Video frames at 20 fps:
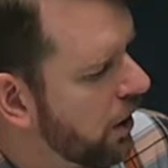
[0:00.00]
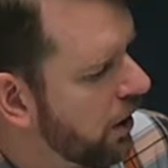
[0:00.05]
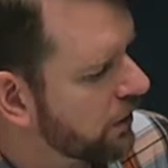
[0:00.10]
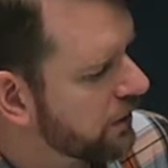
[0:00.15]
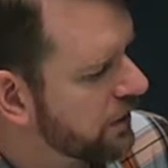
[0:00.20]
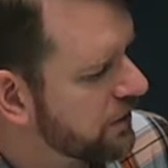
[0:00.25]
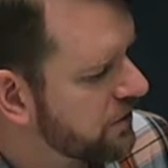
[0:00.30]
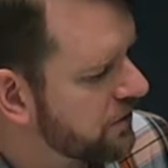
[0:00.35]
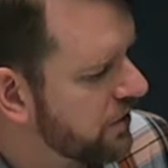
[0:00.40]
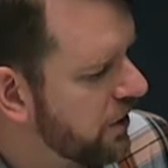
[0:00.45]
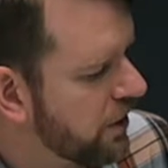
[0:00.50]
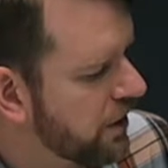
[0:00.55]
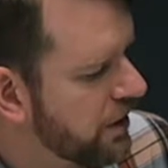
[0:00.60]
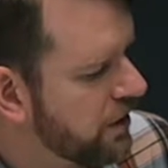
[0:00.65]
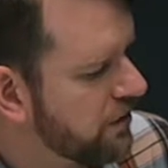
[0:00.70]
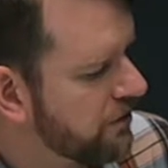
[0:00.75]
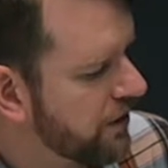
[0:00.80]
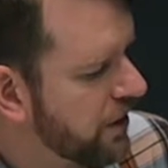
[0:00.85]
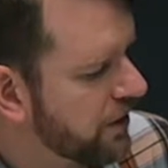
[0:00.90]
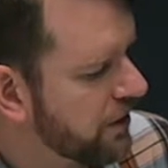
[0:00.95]
On the side,
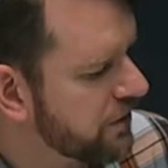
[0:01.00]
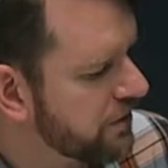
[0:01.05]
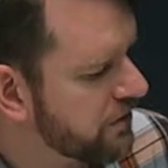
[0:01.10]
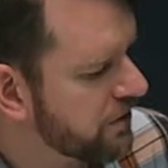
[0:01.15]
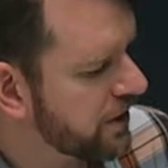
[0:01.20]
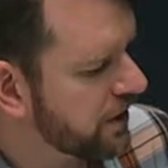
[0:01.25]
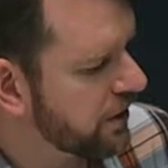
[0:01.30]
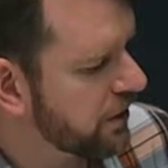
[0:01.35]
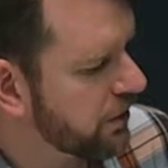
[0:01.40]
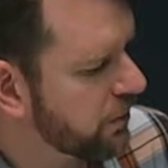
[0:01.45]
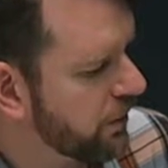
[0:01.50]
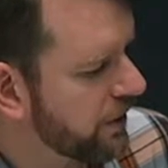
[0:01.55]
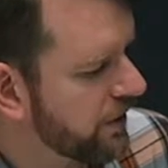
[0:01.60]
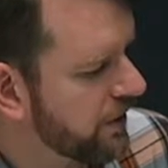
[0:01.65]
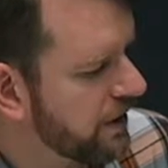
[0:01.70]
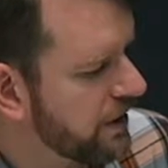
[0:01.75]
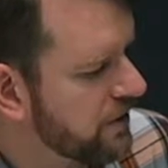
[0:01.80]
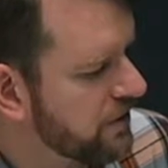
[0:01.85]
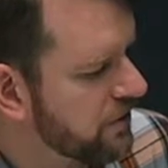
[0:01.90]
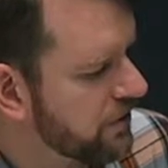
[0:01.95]
you've got your sticker
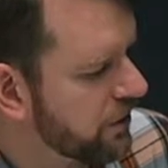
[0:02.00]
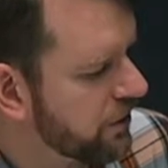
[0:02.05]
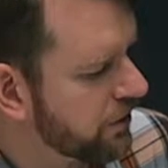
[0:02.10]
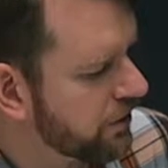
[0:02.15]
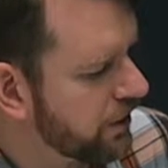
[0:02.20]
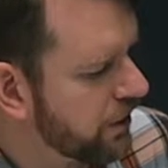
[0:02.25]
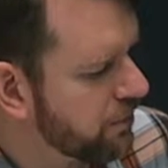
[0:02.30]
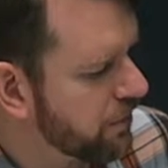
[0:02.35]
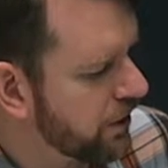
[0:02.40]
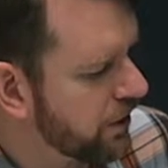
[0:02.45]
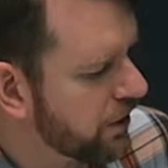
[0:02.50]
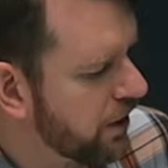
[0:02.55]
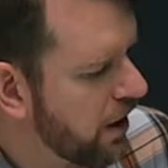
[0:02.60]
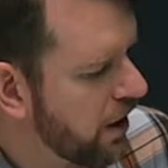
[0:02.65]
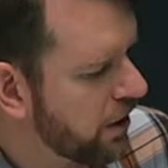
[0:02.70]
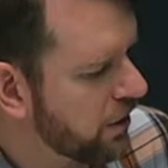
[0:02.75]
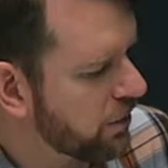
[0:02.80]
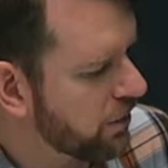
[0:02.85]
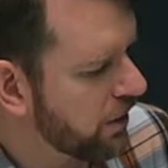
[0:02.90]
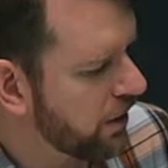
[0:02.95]
with the serial number,
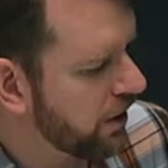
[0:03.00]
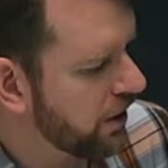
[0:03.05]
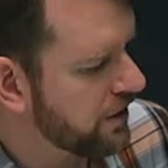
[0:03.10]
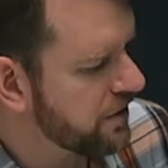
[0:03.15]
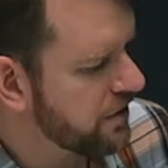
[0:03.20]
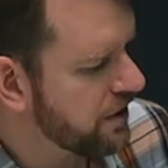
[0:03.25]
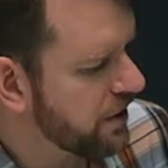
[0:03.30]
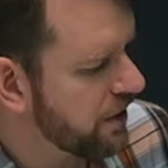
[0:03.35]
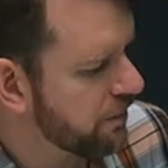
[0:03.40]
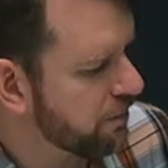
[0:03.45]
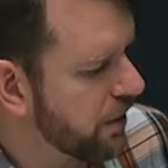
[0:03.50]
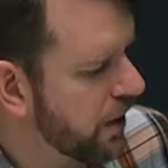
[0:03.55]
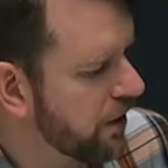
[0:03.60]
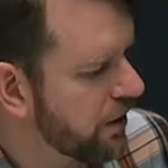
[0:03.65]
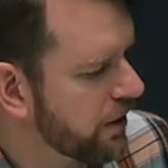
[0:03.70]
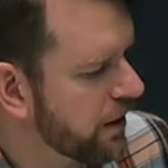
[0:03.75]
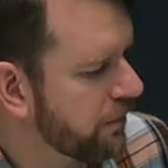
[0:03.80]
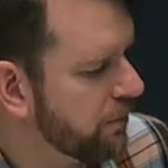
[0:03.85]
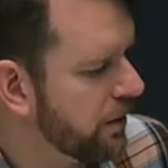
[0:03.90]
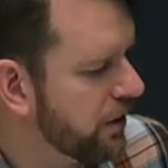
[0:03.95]
hardware ID, and
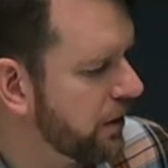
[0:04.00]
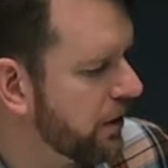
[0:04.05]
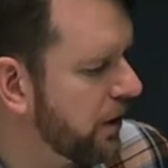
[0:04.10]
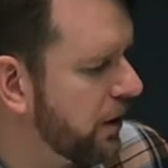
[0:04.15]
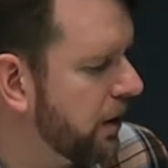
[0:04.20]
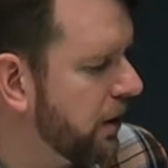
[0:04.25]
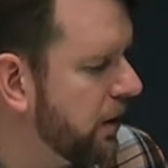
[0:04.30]
part number.